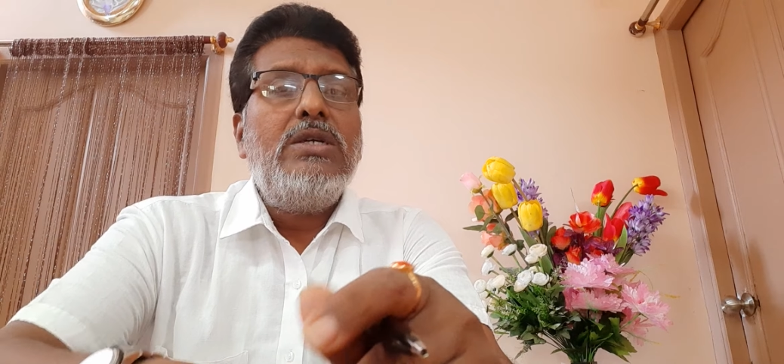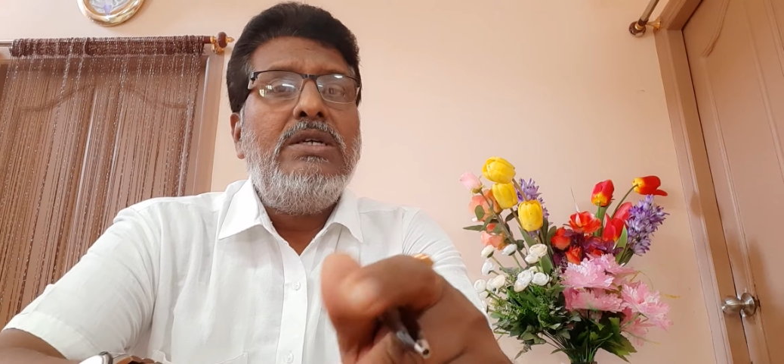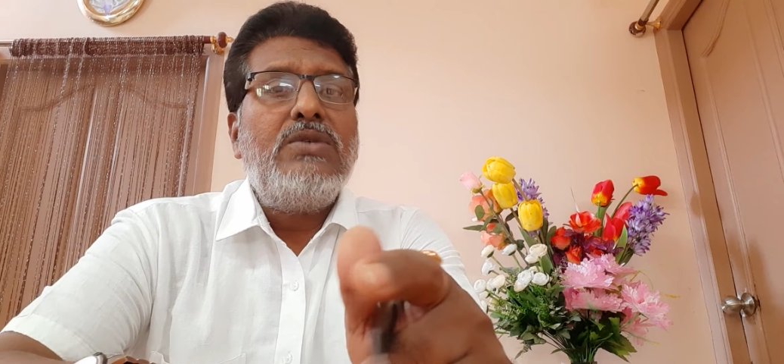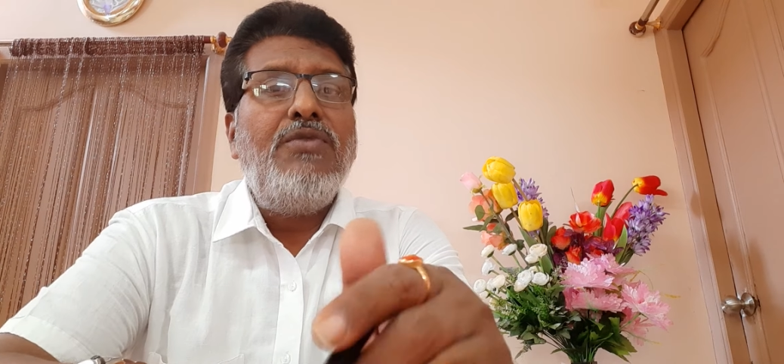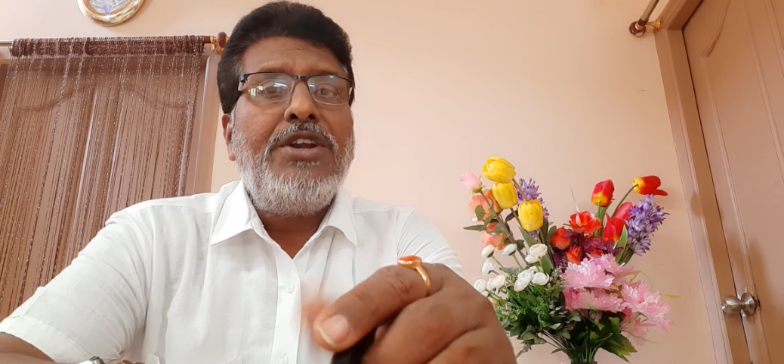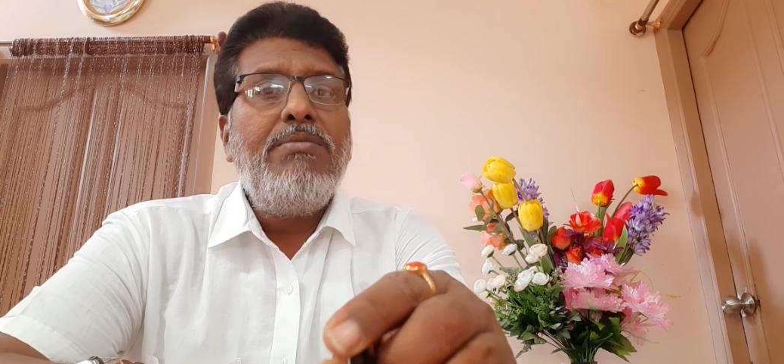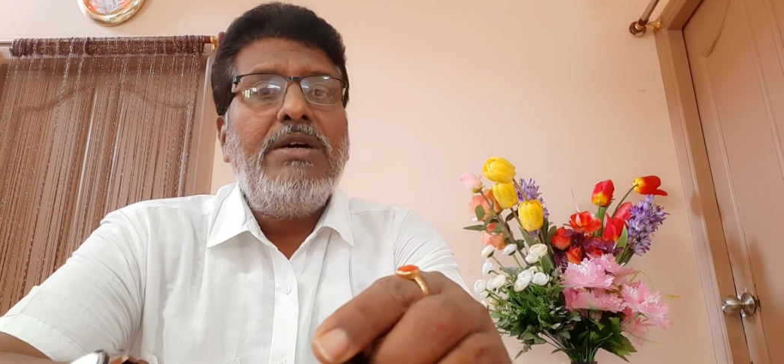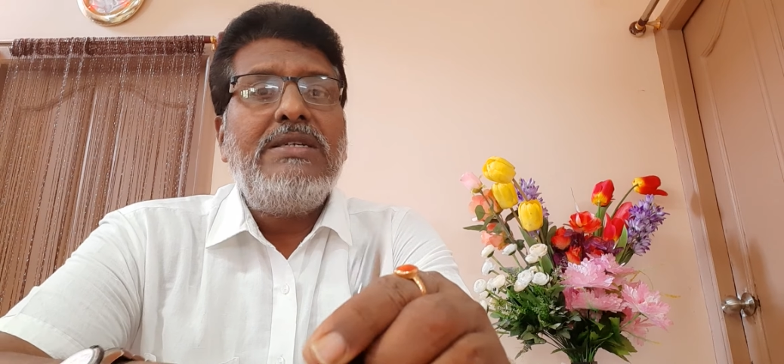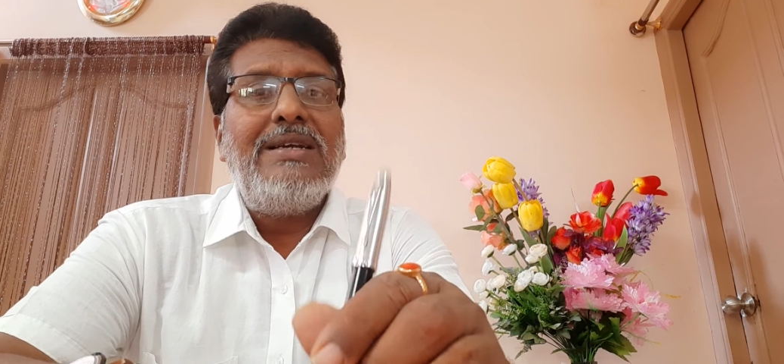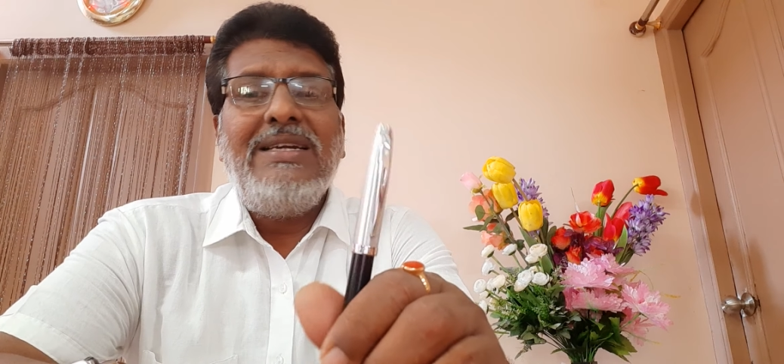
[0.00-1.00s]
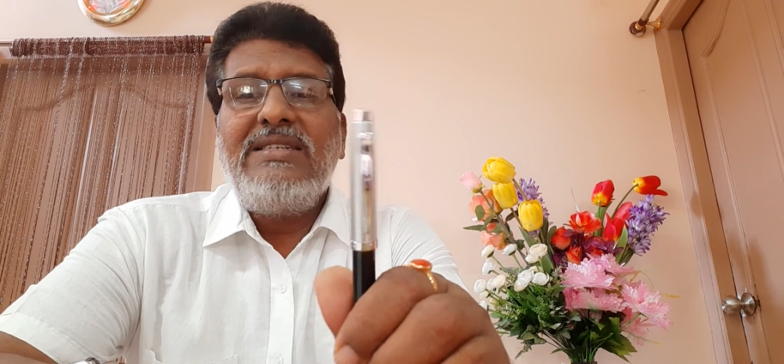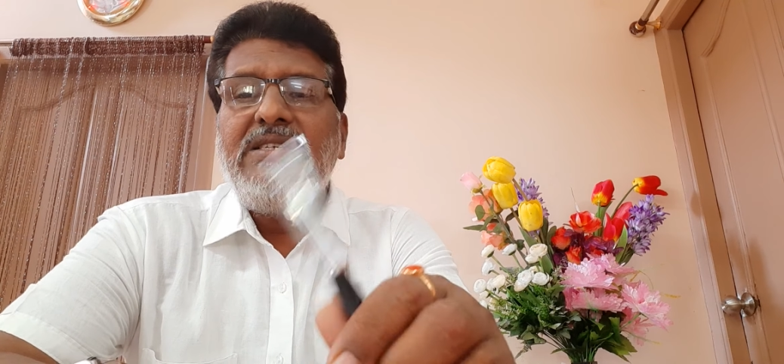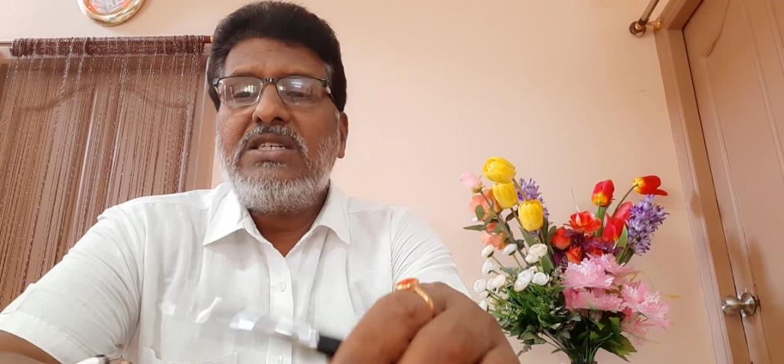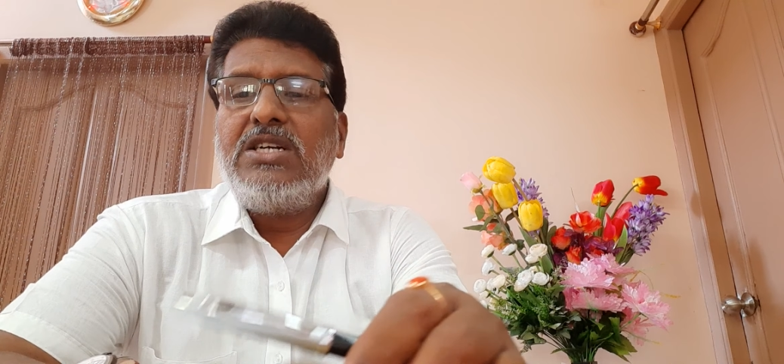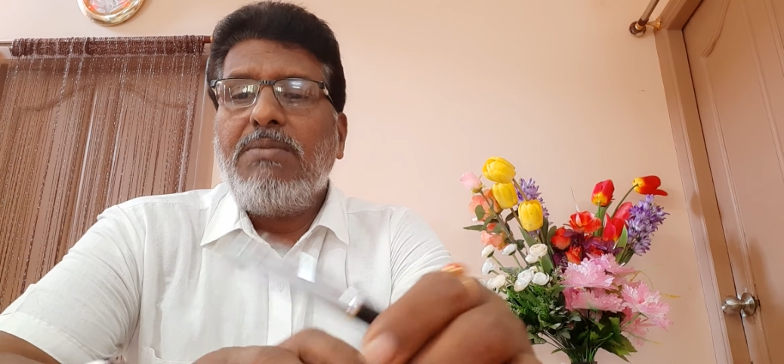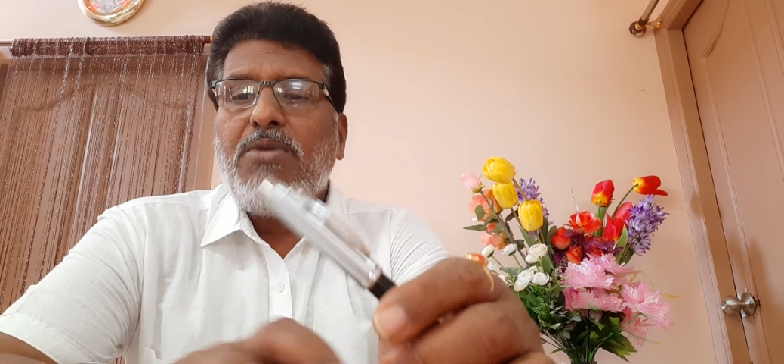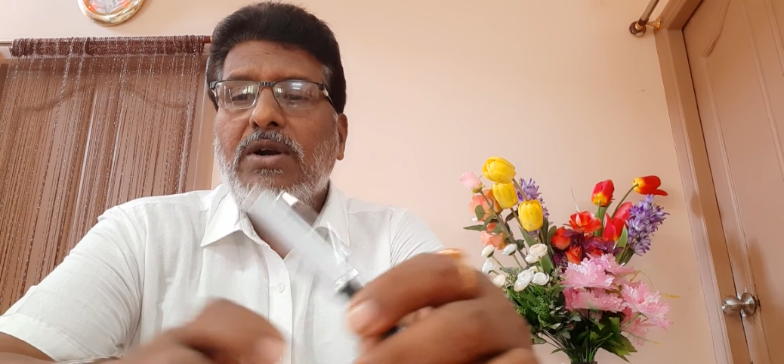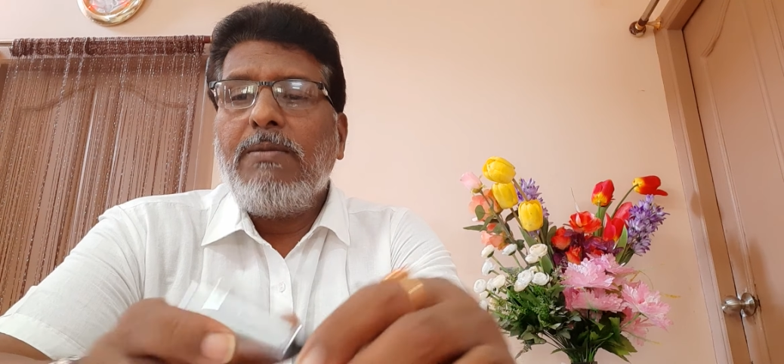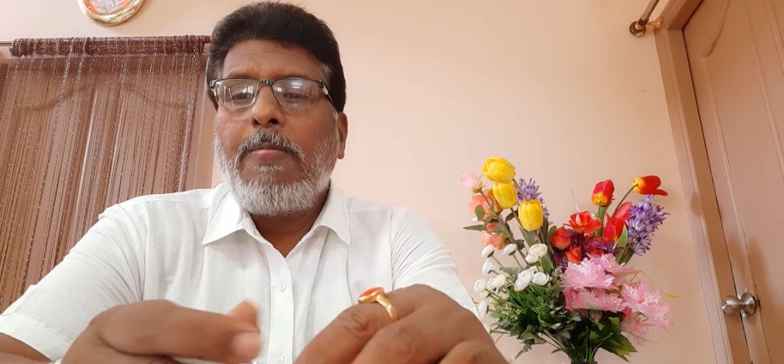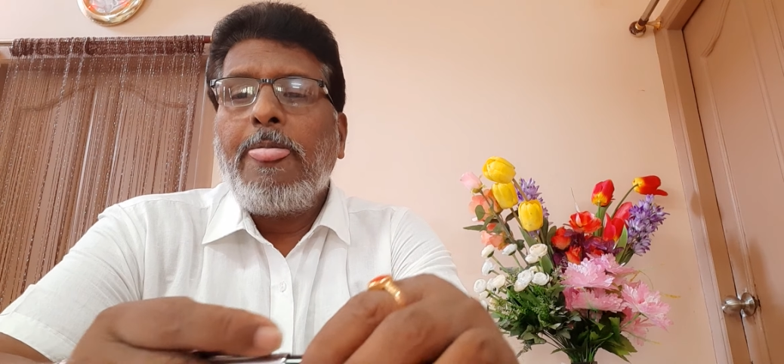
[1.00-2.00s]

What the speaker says: is very much insisted upon.